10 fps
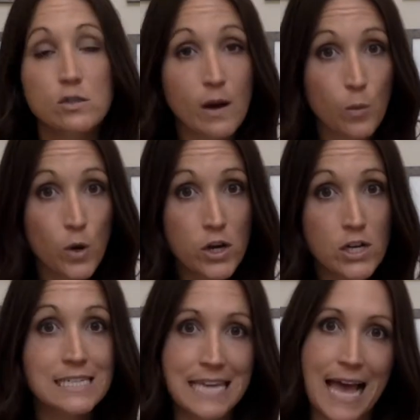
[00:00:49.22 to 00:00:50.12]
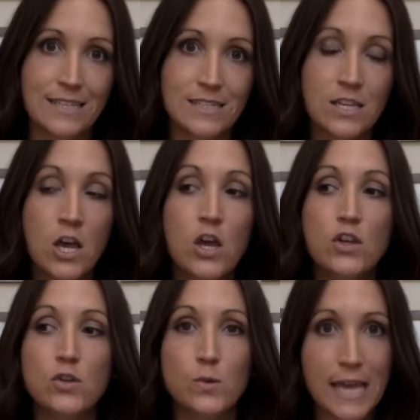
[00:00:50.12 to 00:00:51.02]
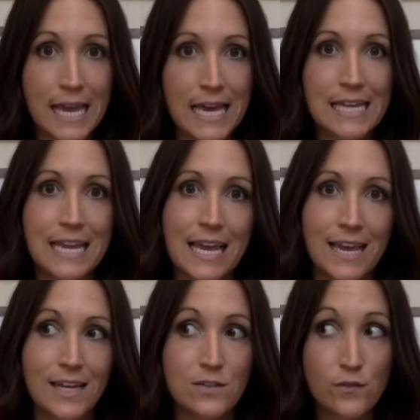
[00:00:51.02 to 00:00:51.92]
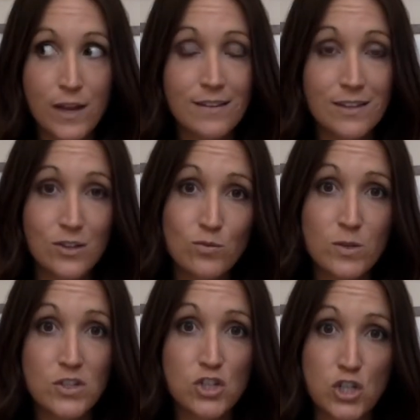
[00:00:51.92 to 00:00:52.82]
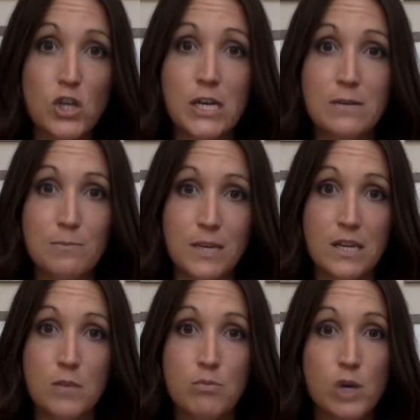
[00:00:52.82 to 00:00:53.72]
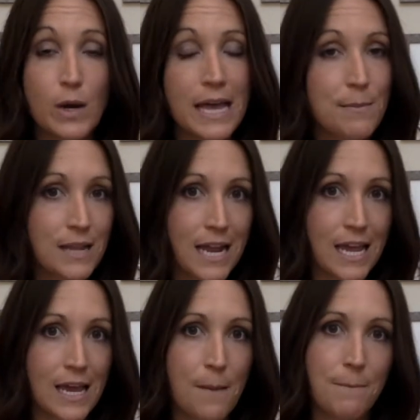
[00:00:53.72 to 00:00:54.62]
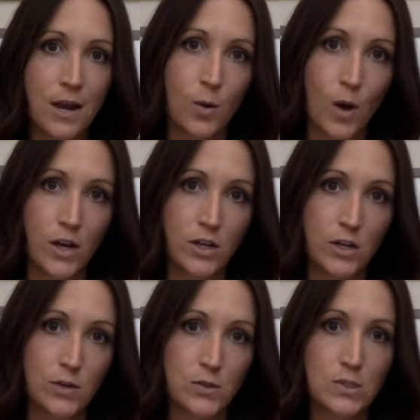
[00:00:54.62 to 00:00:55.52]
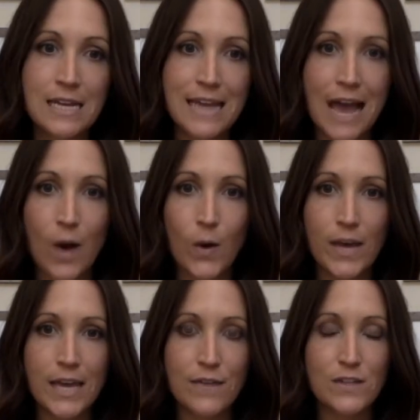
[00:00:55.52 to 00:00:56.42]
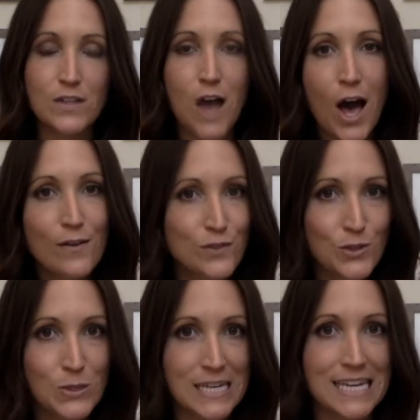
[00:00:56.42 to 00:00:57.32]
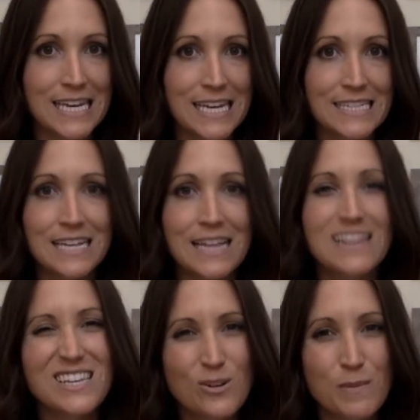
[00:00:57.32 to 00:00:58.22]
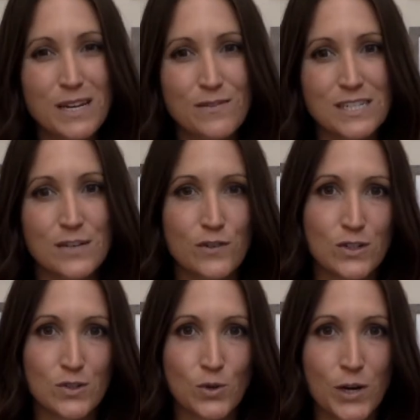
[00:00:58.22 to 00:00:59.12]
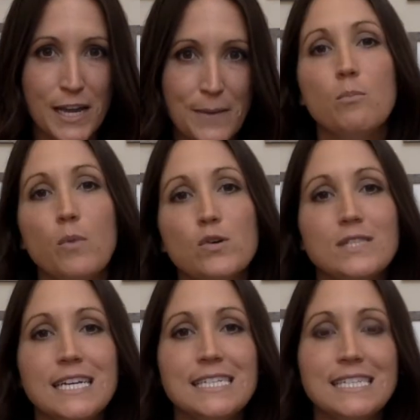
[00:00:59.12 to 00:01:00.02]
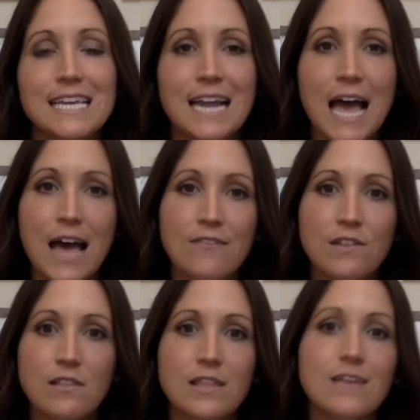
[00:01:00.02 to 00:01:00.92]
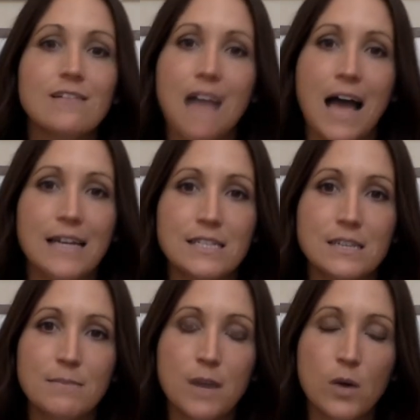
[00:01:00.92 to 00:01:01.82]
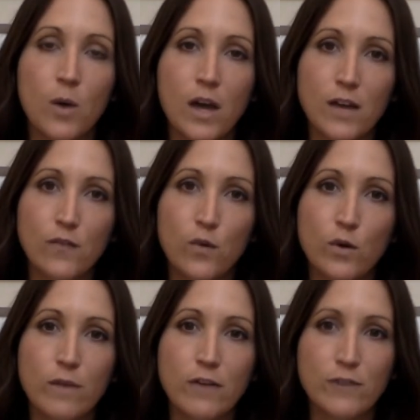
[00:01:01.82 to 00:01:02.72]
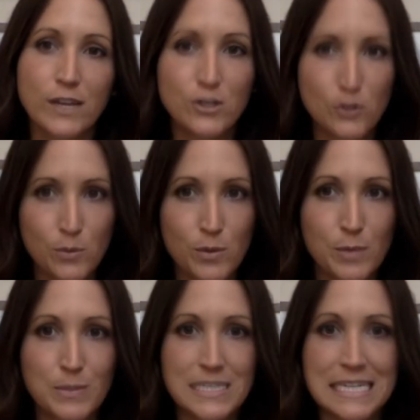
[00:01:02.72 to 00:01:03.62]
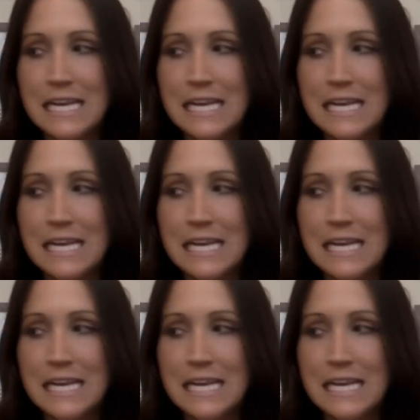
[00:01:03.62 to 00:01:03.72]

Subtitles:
So at work, yes, you can, and frankly, you really should be prohibiting marijuana use. Now, if it's off duty, it's a little bit of a different story. Most states that have legalized marijuana for recreational purposes